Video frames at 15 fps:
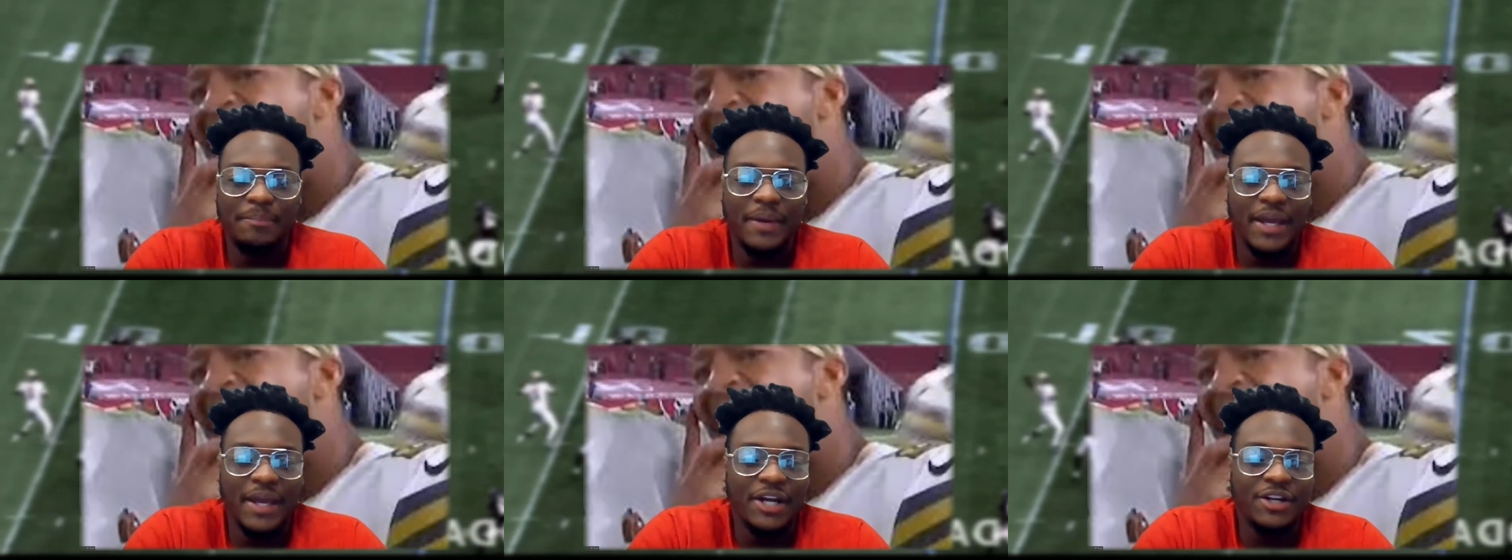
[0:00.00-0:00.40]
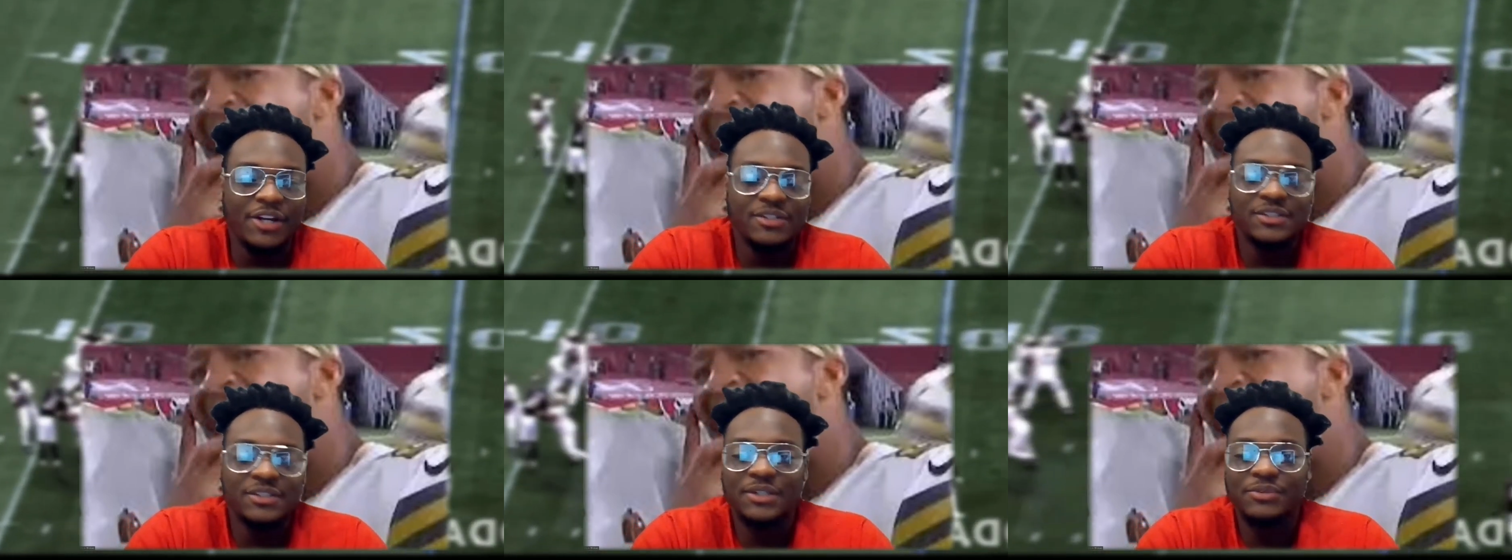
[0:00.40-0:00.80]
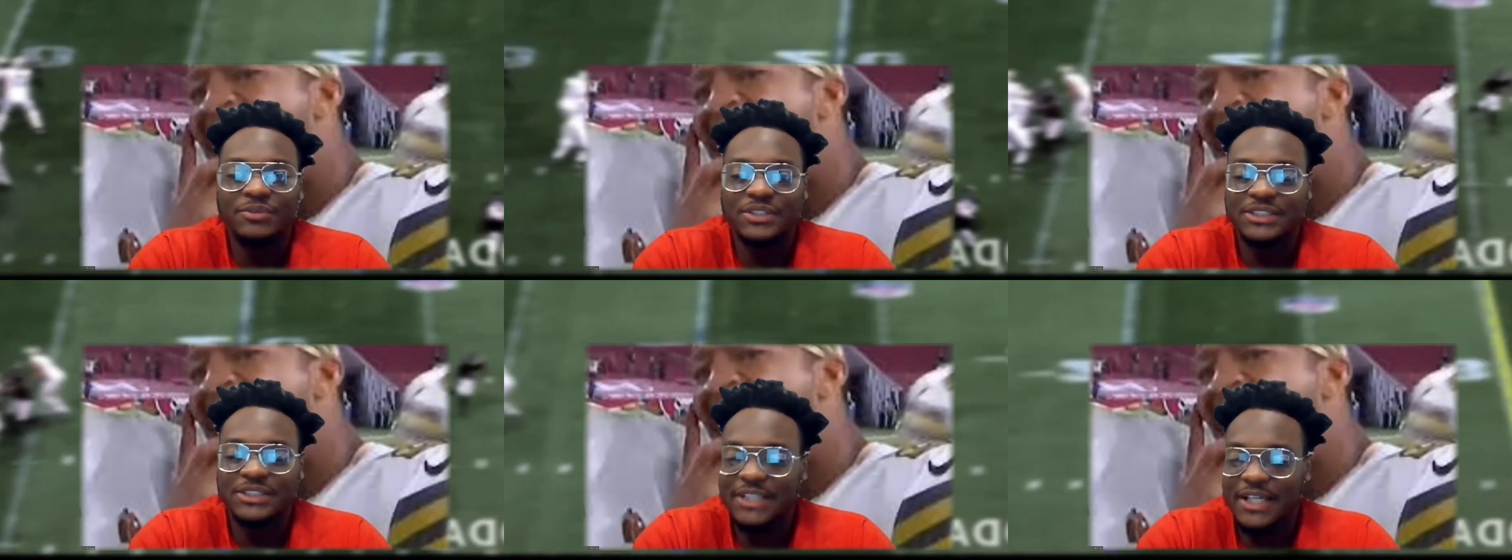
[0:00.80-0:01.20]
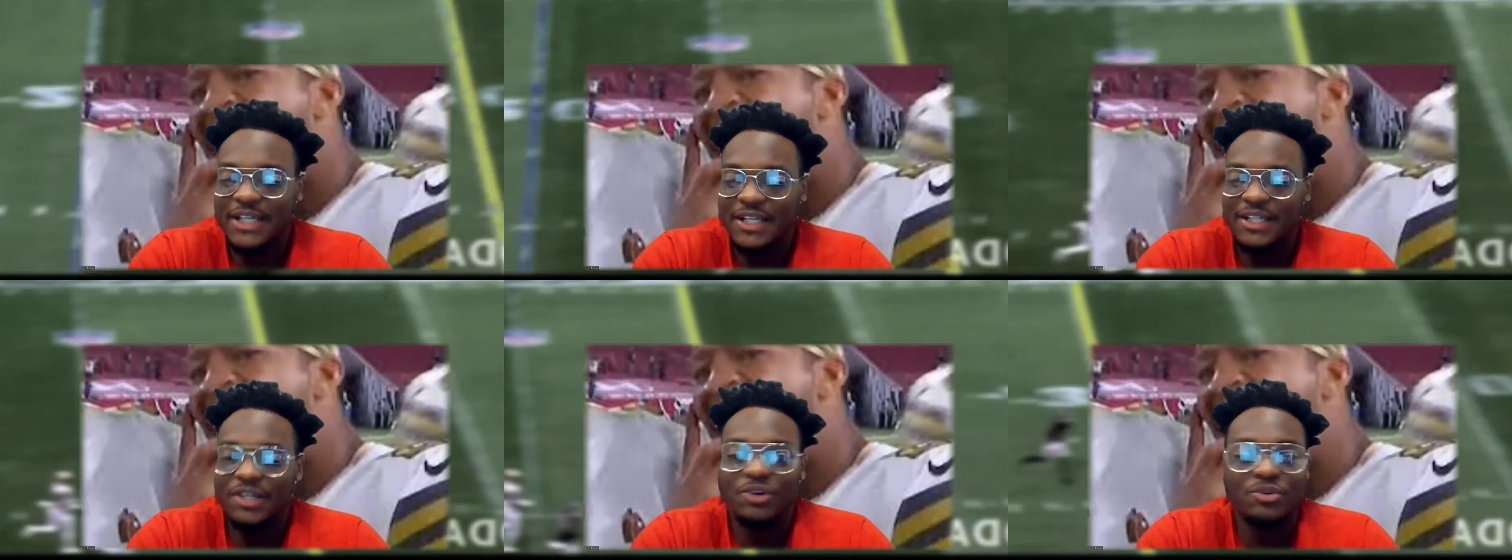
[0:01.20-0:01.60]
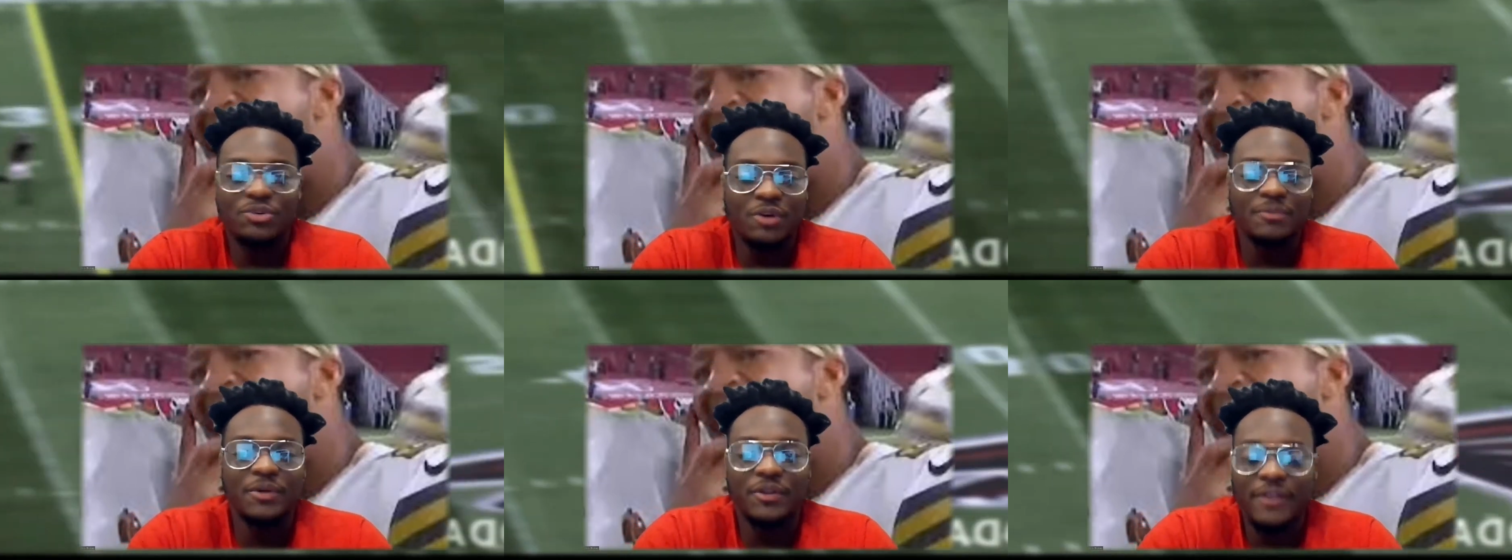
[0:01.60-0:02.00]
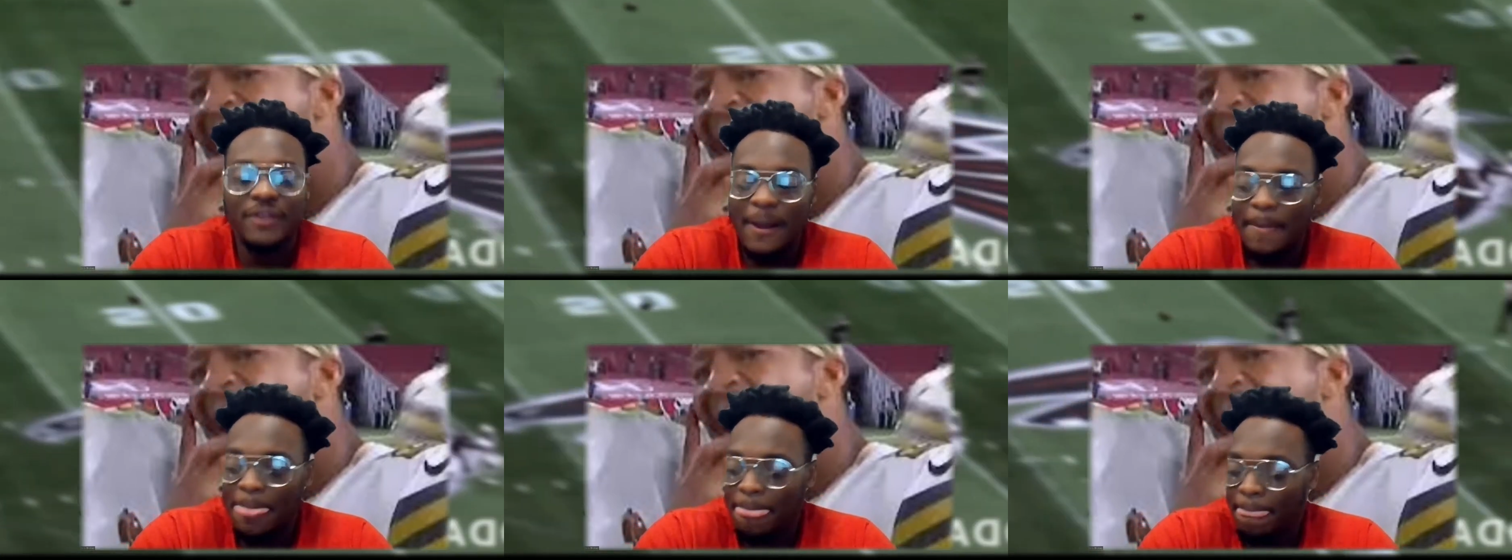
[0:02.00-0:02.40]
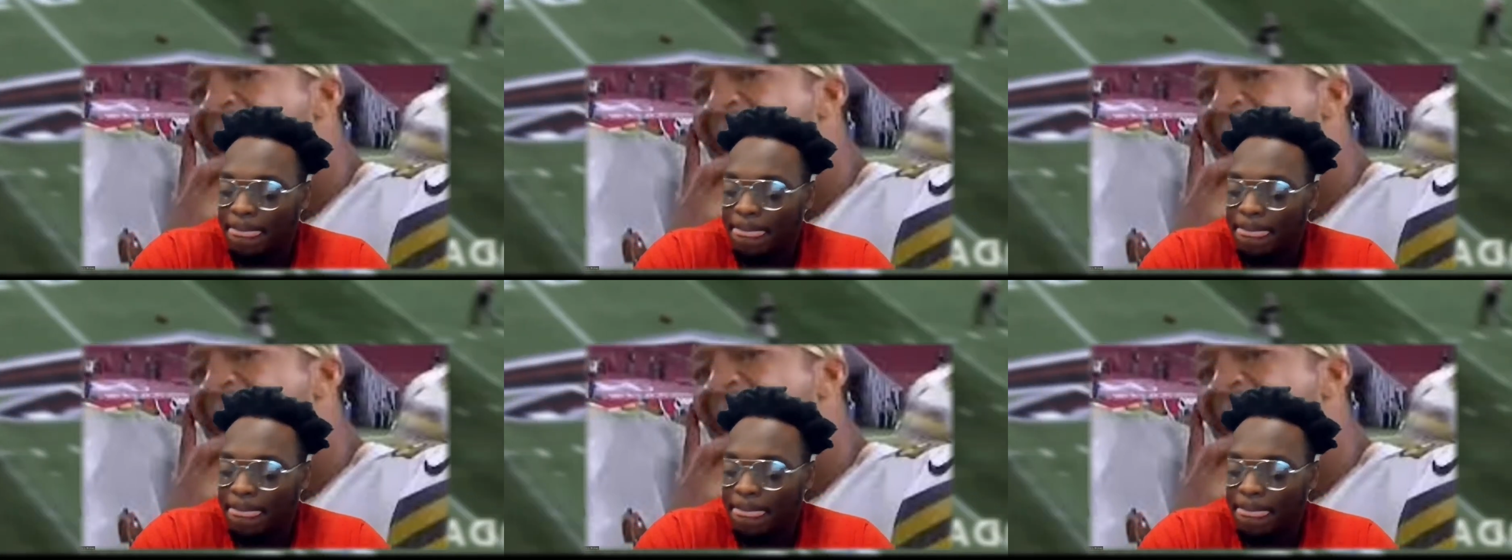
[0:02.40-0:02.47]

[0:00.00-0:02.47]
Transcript: Bears, I want to say. Don't quote me on that.